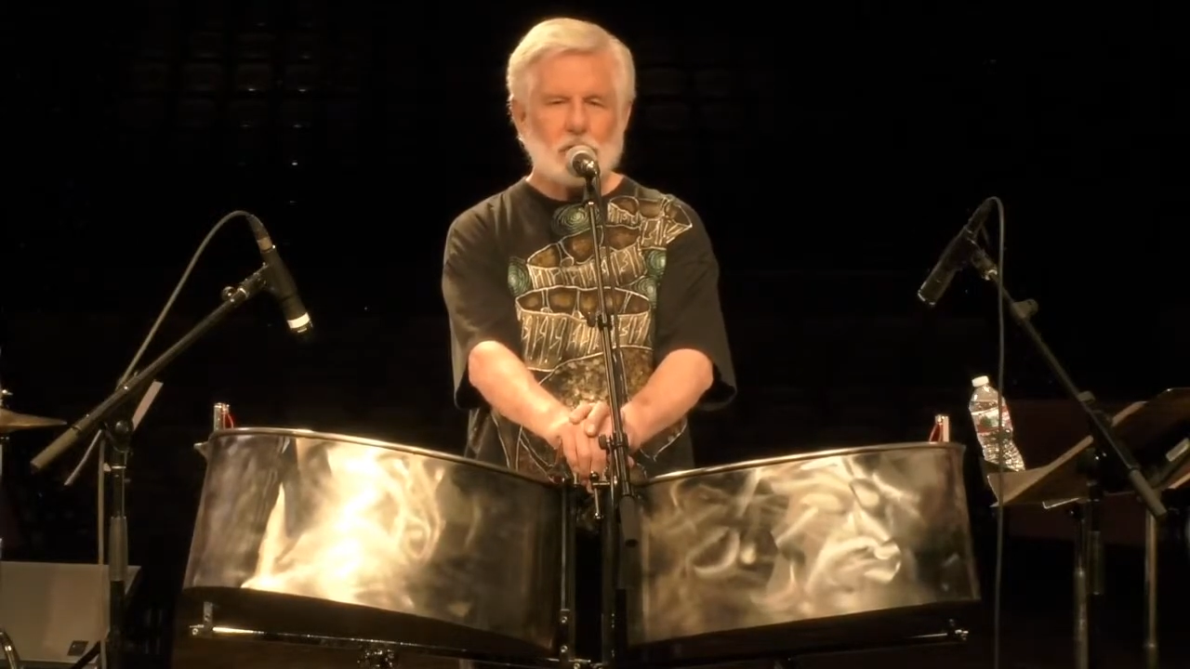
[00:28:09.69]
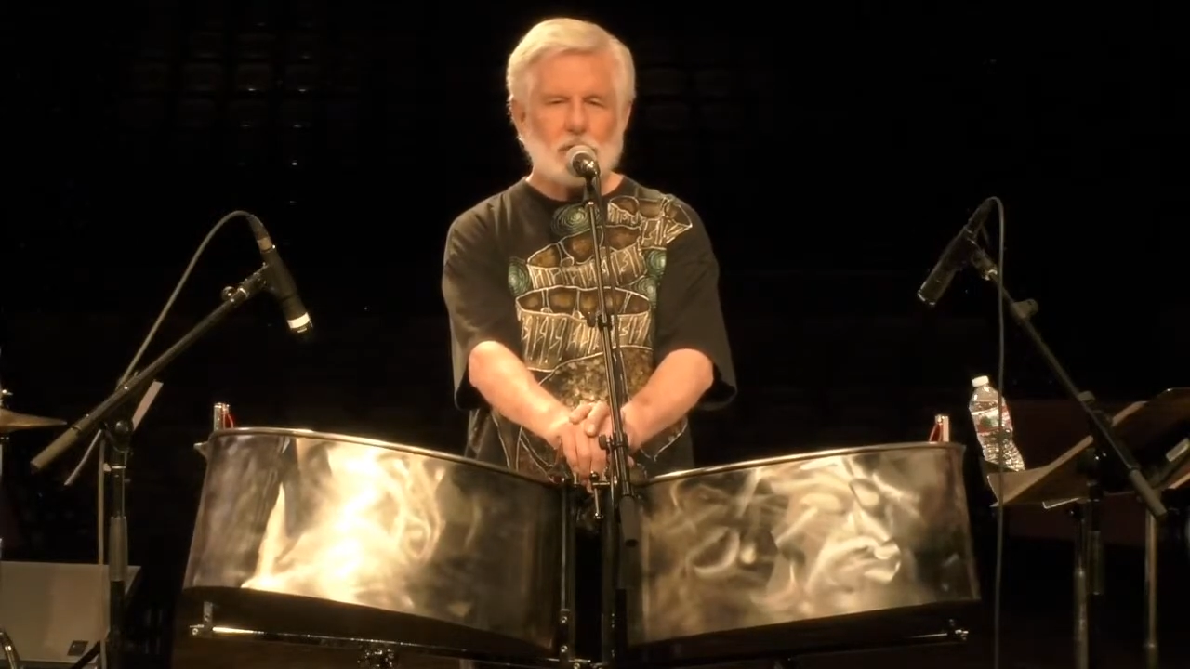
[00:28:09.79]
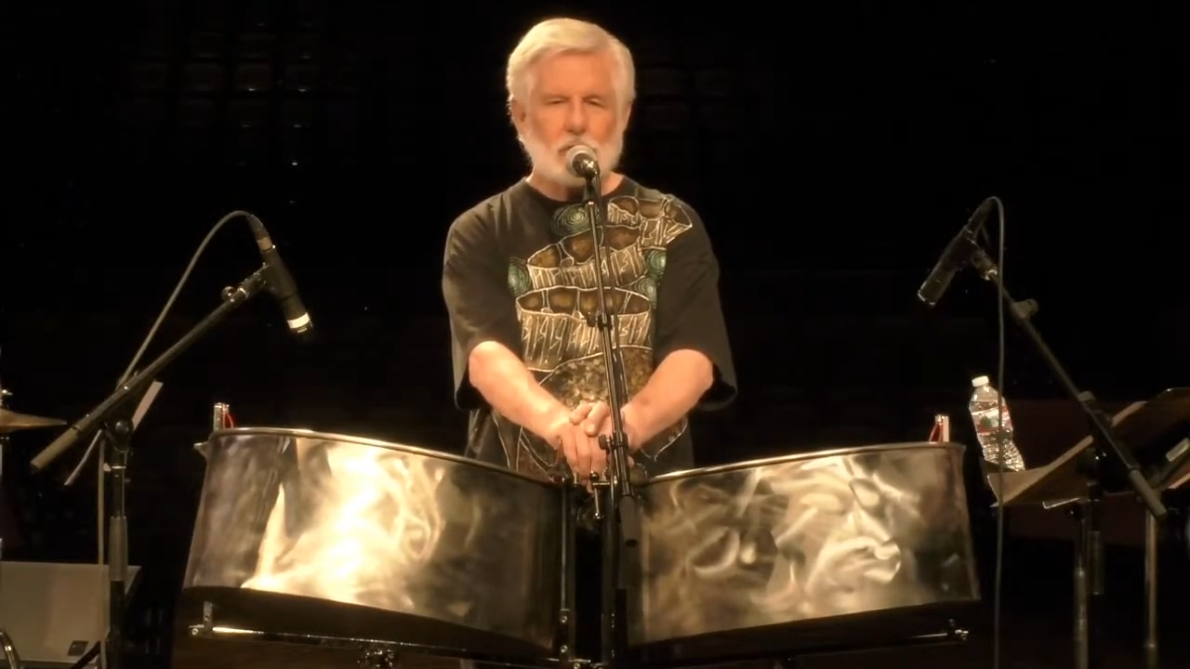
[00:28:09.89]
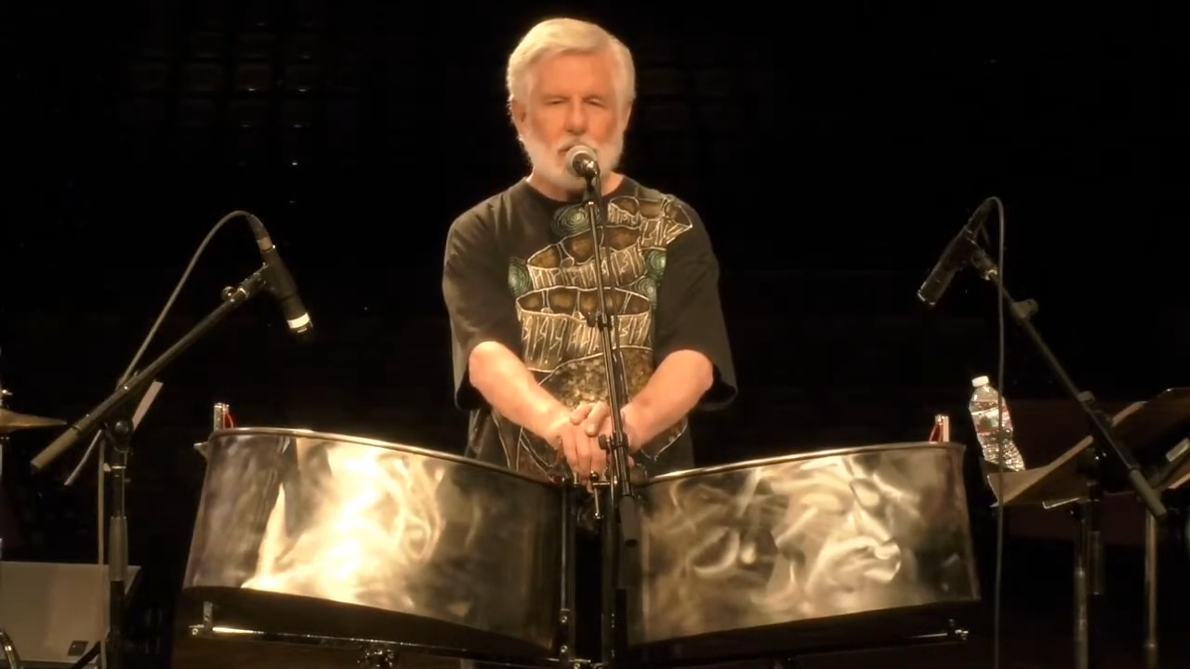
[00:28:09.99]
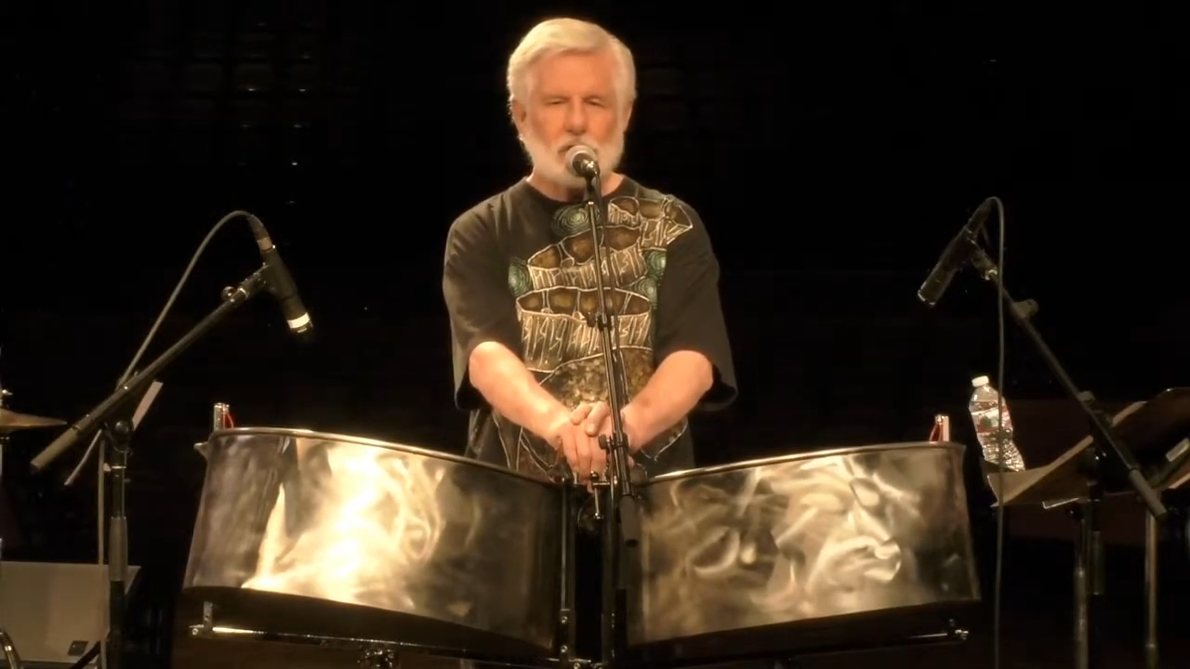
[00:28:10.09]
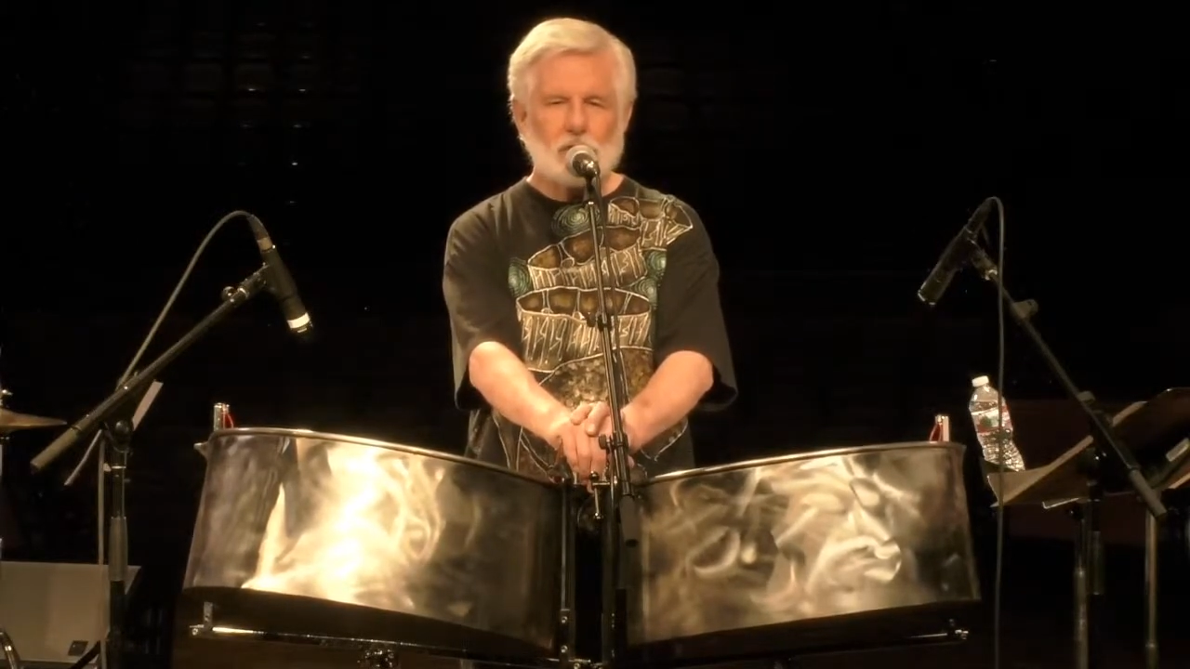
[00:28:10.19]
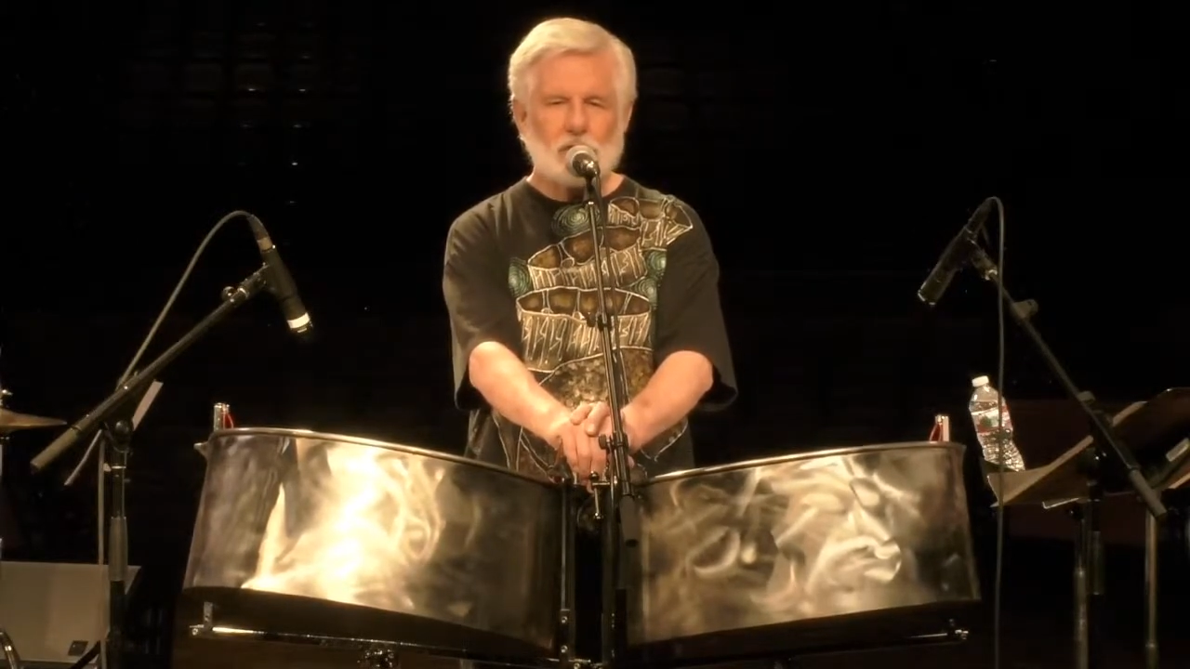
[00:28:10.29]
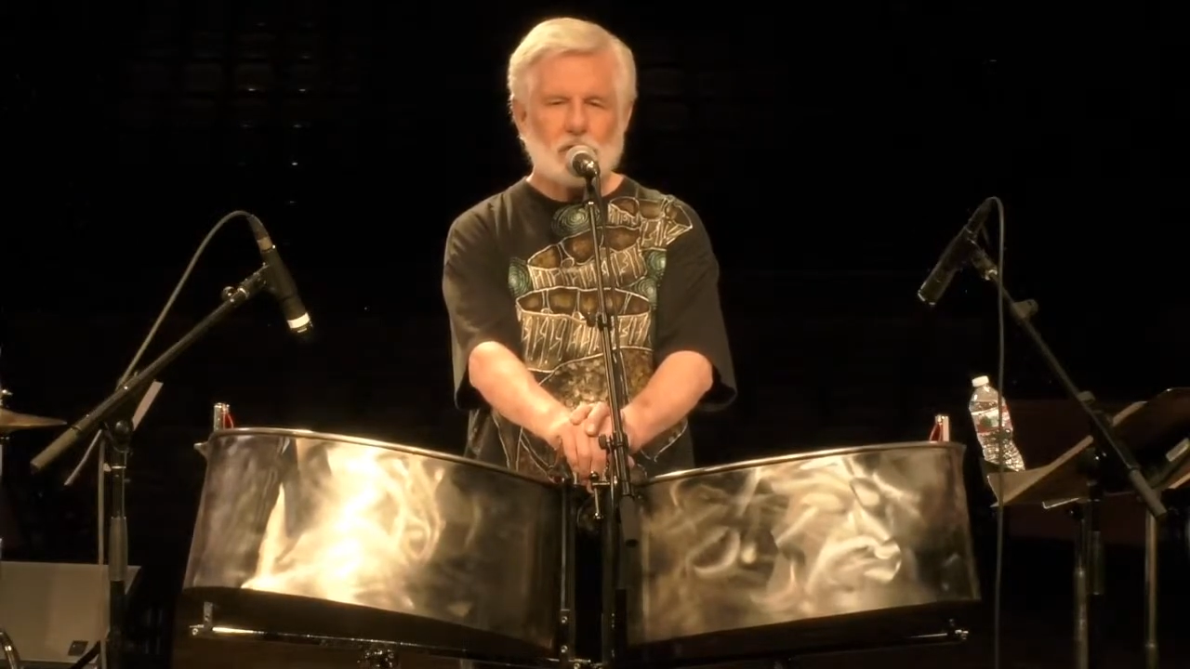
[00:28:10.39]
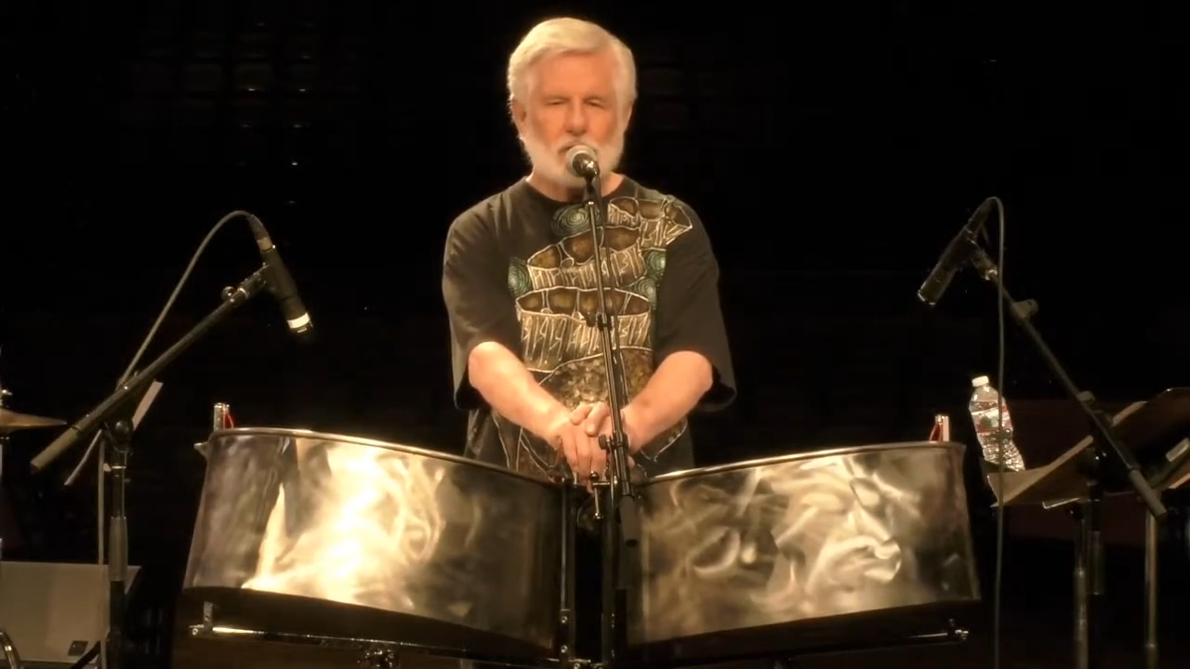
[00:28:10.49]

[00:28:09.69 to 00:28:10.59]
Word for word: a few questions